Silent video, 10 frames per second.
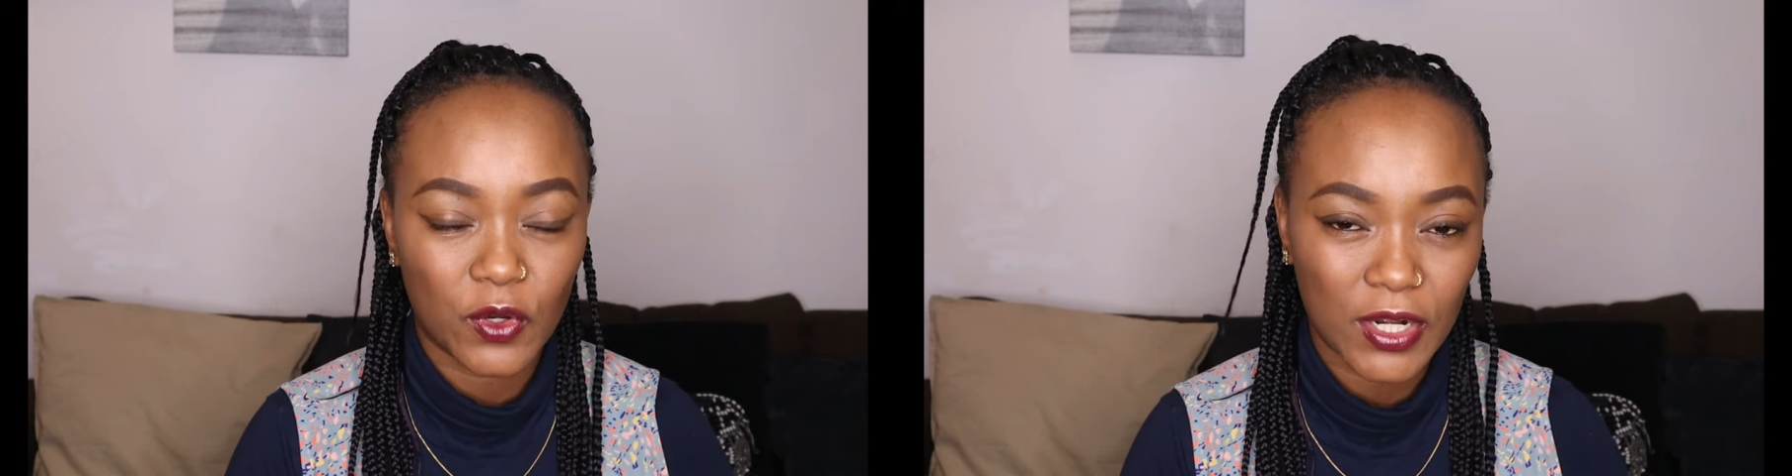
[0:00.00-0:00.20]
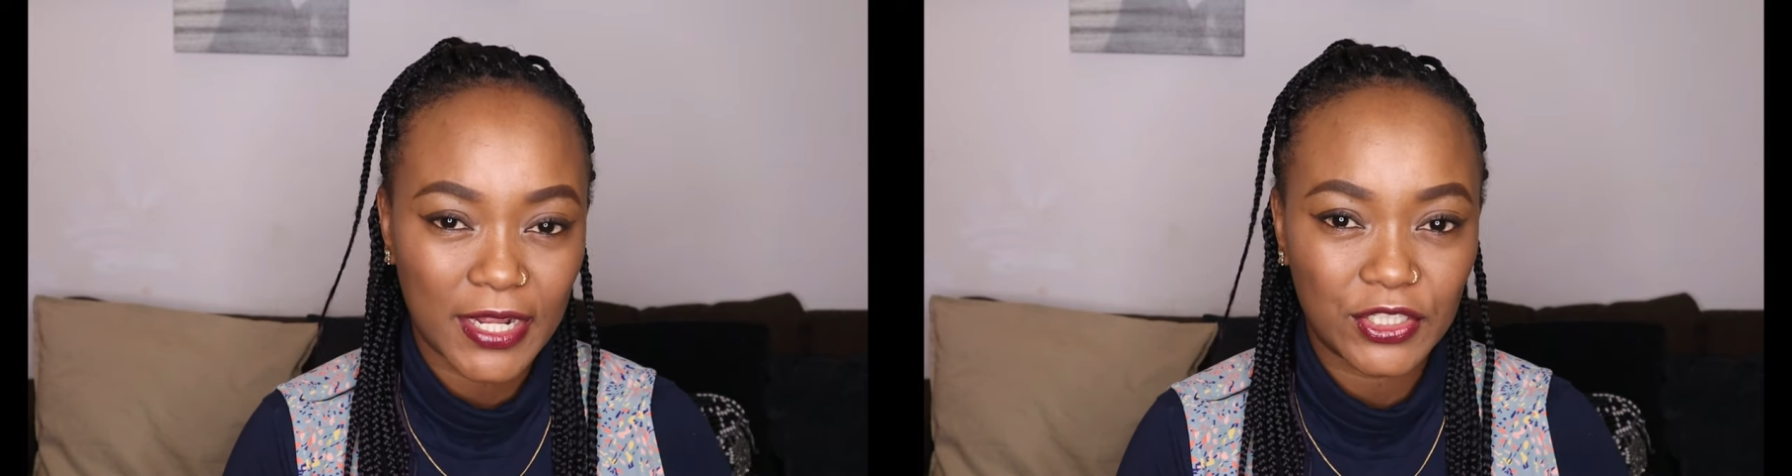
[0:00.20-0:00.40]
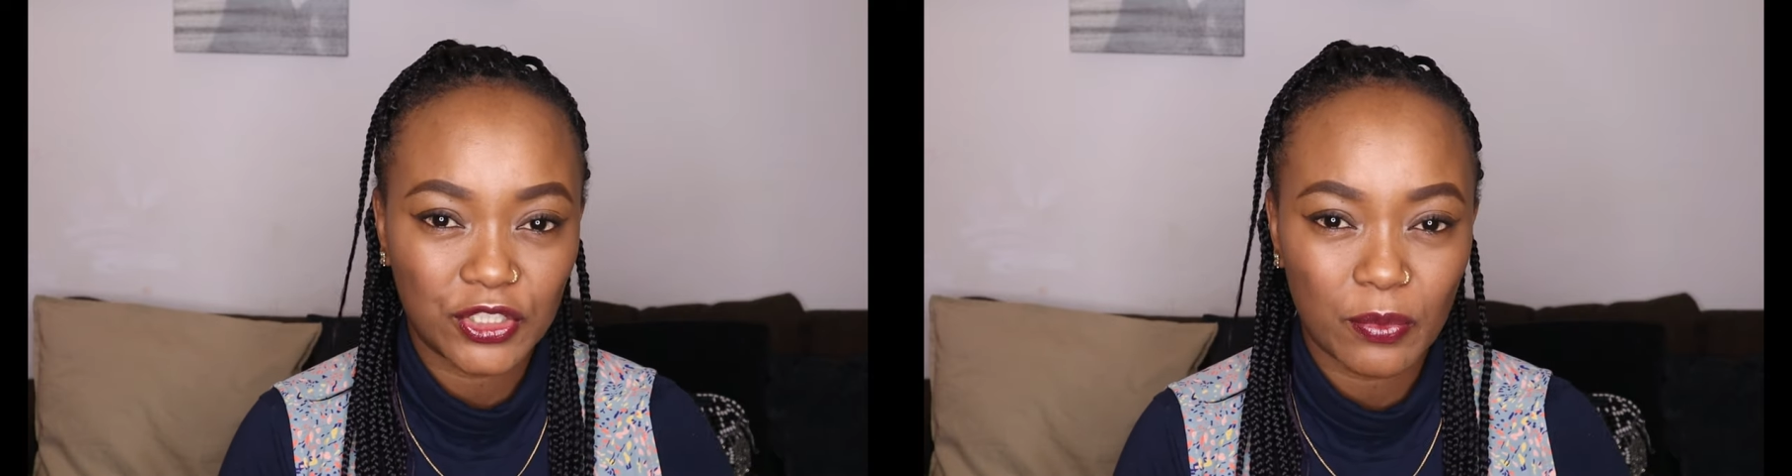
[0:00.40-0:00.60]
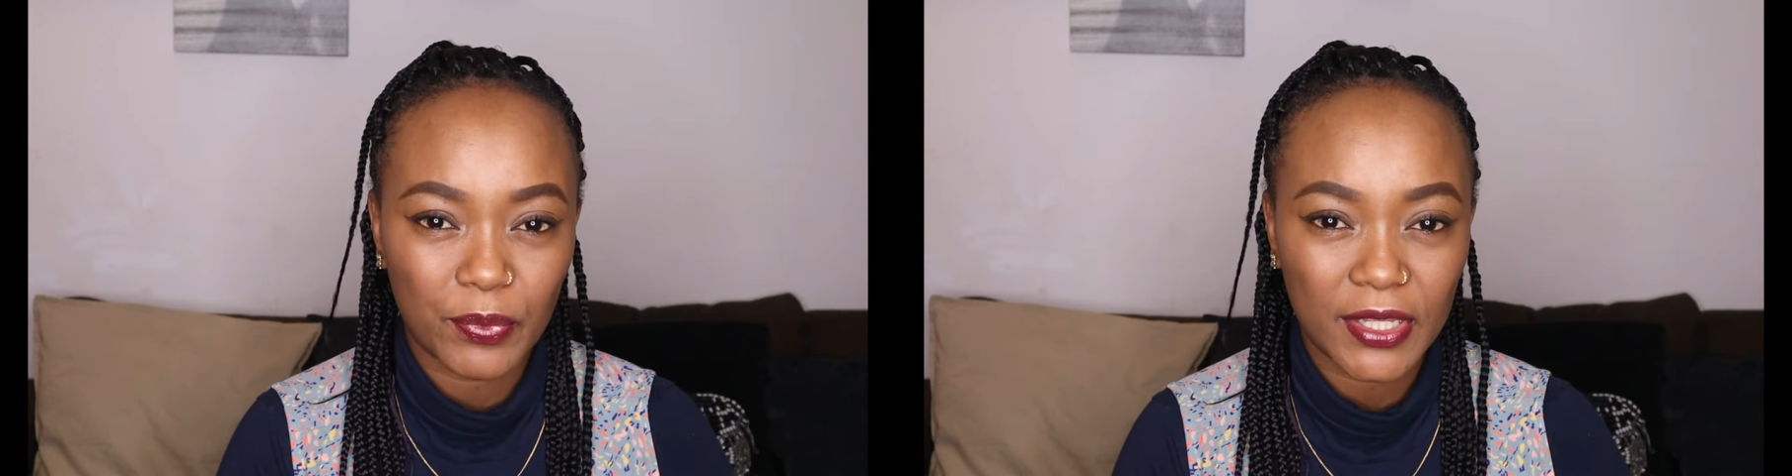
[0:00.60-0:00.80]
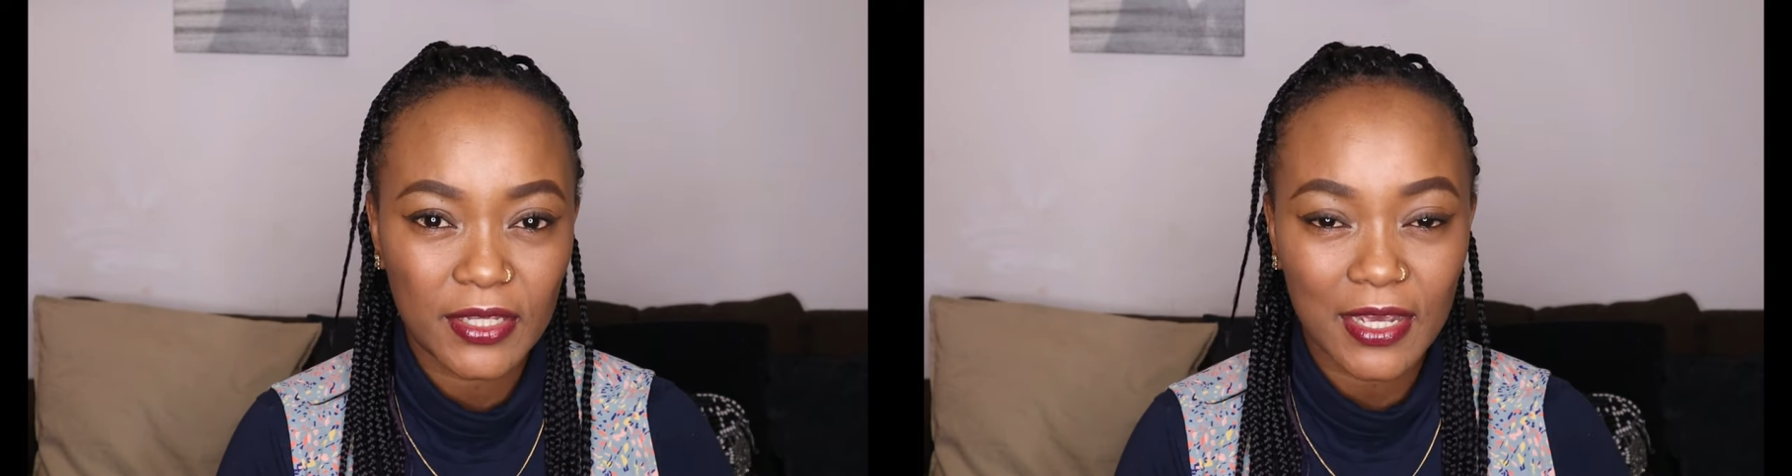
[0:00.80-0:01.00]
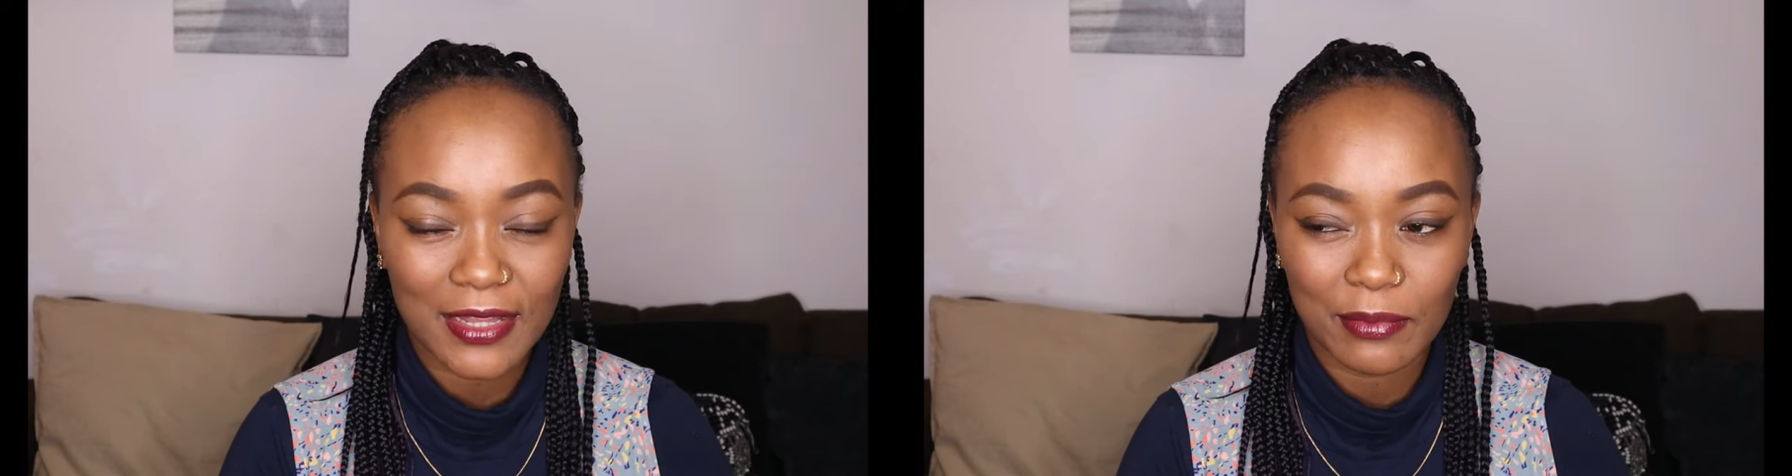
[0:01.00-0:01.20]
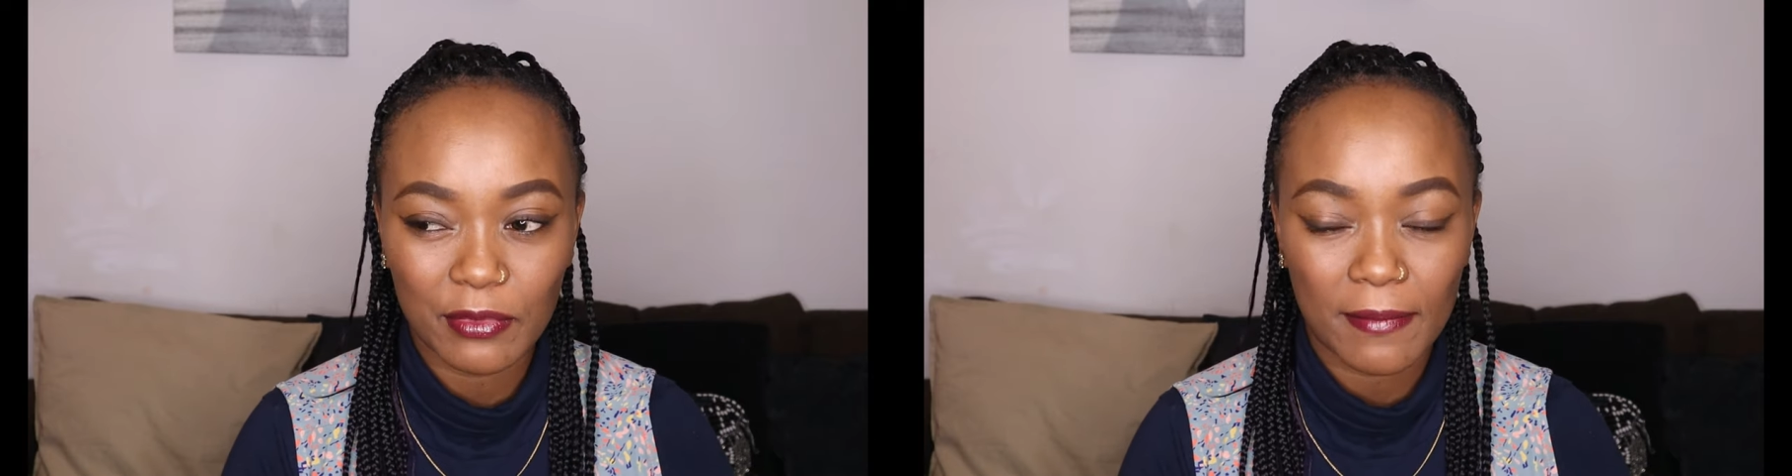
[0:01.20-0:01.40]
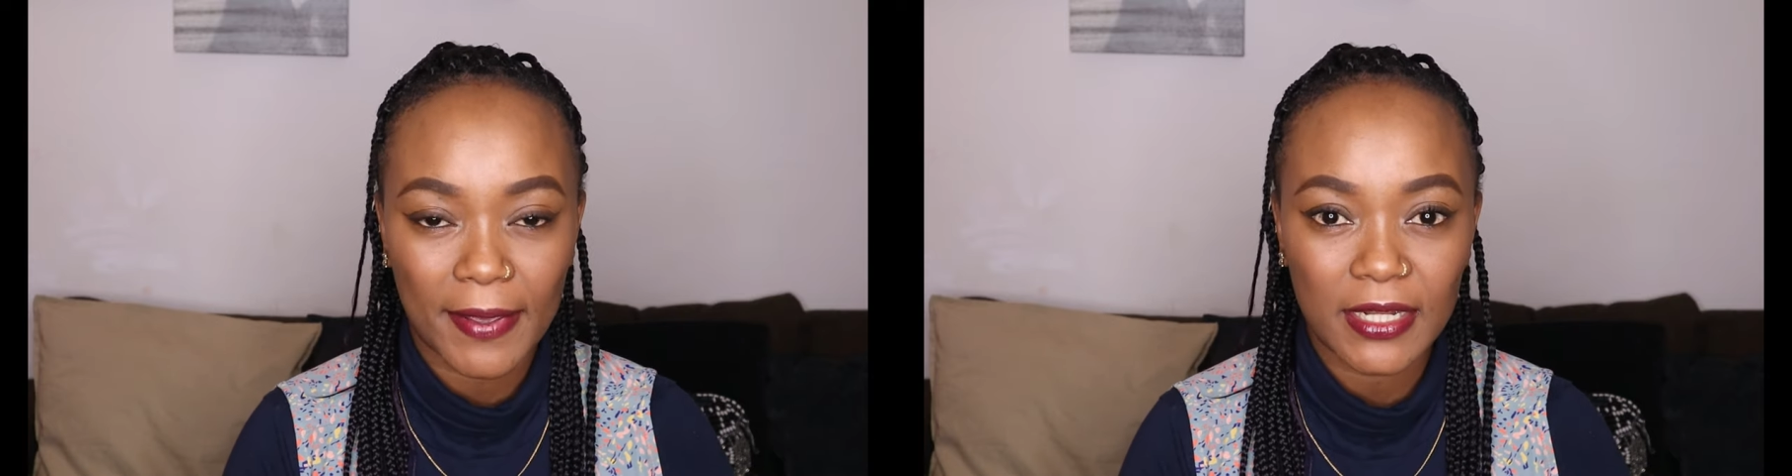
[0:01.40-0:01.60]
online shopping at the
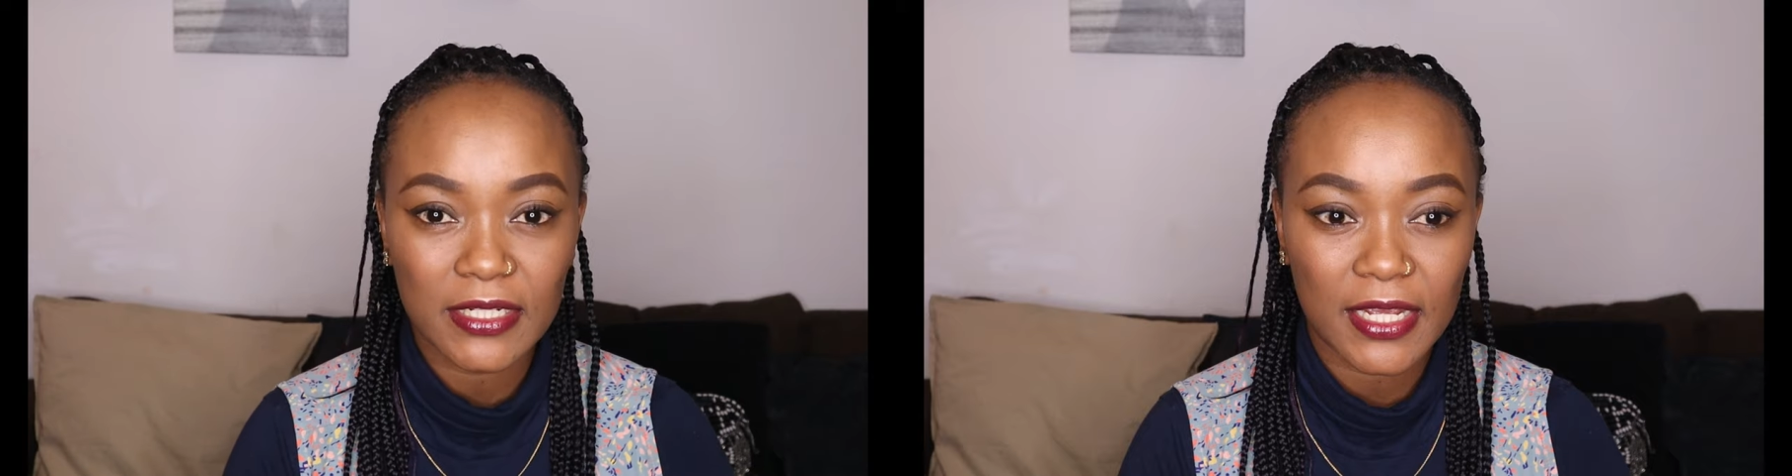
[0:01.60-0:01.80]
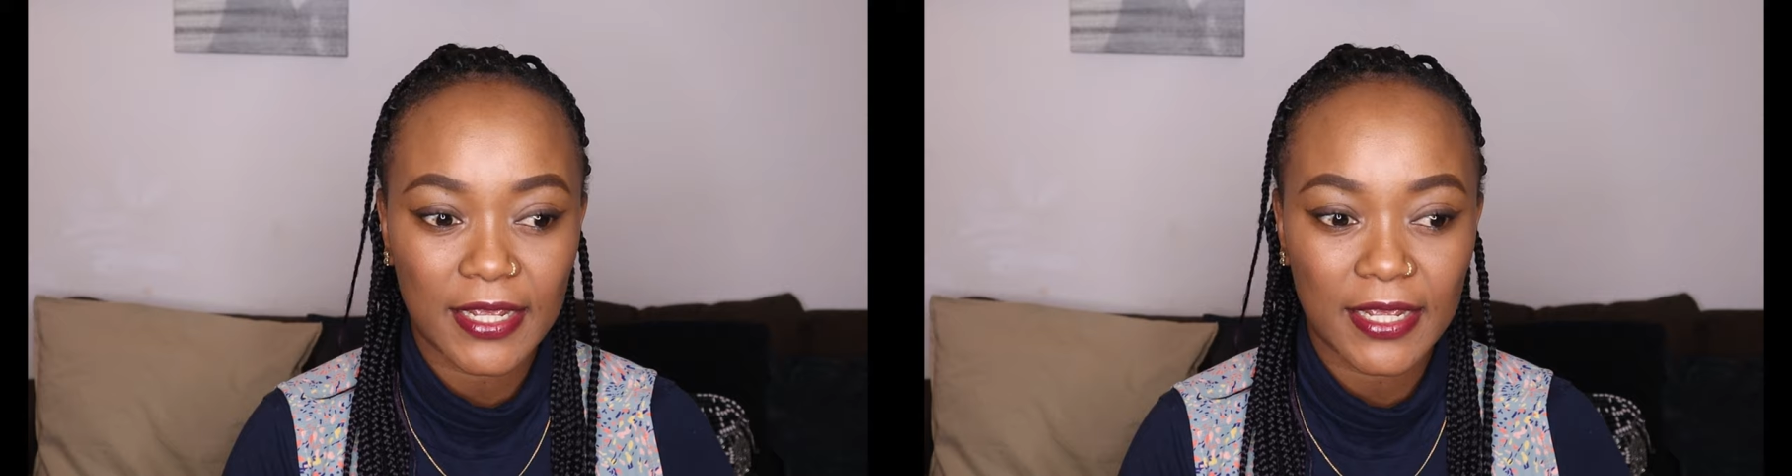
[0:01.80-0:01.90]
moment